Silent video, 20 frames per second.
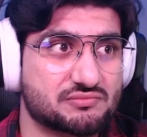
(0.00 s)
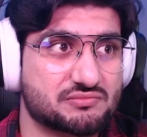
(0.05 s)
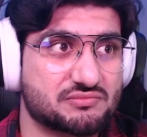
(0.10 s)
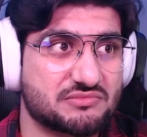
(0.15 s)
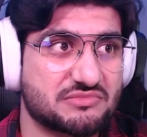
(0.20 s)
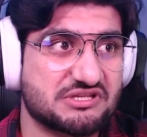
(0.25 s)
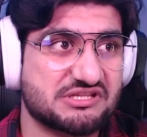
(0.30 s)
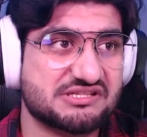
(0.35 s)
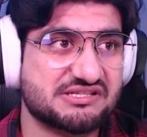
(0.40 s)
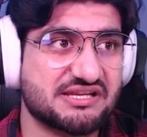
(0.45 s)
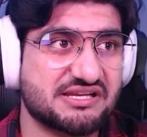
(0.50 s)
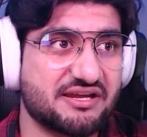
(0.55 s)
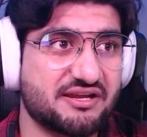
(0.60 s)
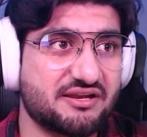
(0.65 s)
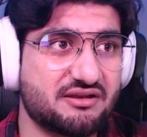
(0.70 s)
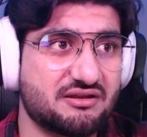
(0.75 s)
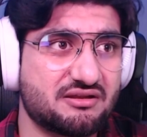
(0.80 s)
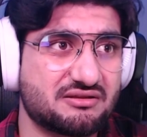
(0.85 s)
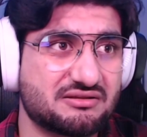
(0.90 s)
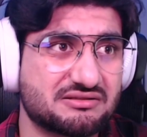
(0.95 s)
He's
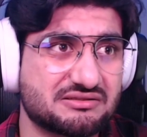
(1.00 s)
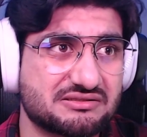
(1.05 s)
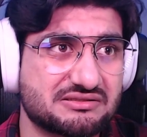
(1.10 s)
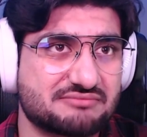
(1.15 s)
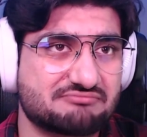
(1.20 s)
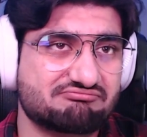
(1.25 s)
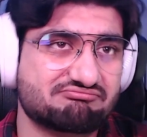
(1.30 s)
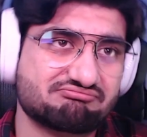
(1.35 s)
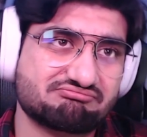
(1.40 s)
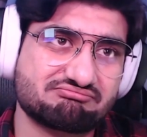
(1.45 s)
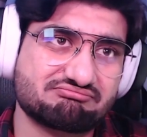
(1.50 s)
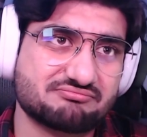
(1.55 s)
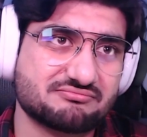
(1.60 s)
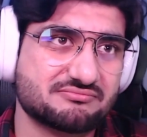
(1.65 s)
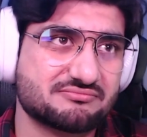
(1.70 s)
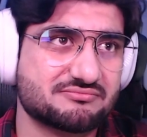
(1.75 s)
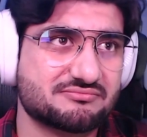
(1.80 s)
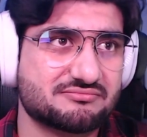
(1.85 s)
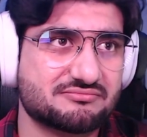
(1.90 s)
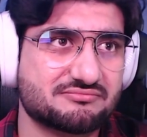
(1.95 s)
dead?
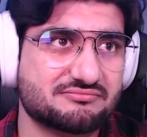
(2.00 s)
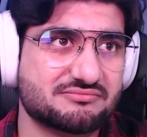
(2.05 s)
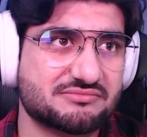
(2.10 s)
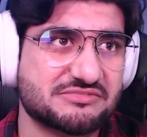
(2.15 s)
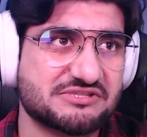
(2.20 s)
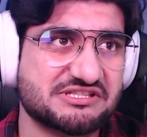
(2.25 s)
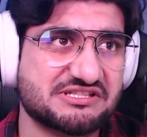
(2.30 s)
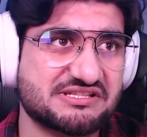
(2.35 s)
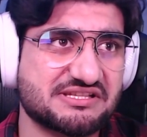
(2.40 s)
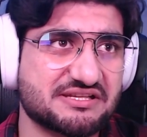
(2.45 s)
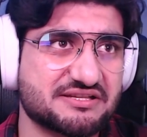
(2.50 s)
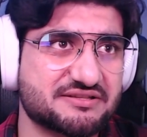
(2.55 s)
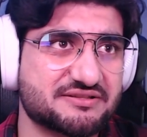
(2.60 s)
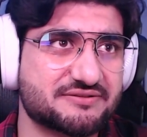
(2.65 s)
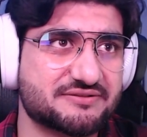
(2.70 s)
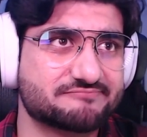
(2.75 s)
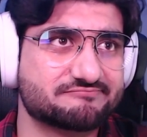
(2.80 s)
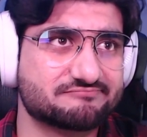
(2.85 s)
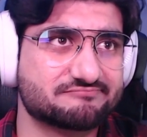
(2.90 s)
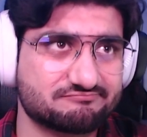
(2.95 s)
He's dead.
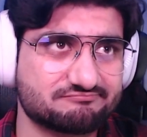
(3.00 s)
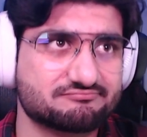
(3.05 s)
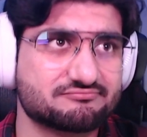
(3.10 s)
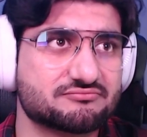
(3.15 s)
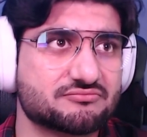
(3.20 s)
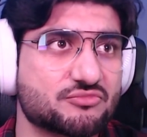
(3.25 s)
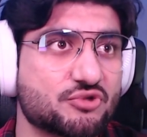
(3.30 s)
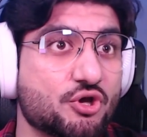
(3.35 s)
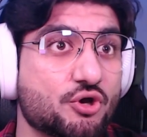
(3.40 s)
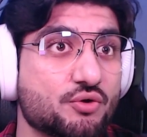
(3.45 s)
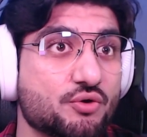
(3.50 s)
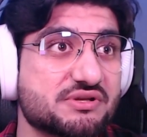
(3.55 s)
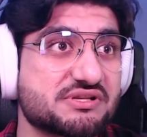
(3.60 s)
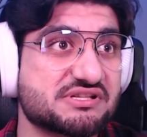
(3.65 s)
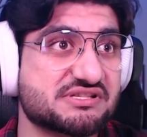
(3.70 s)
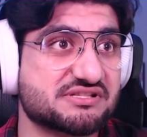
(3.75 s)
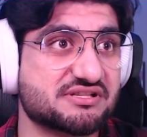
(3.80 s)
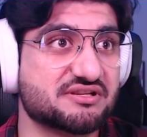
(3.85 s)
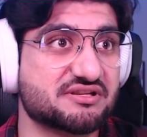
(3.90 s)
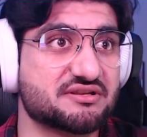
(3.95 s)
No, he
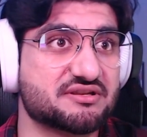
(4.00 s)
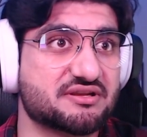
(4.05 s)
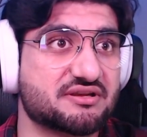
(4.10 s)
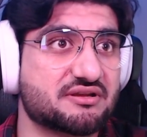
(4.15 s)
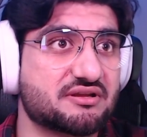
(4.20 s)
isn't.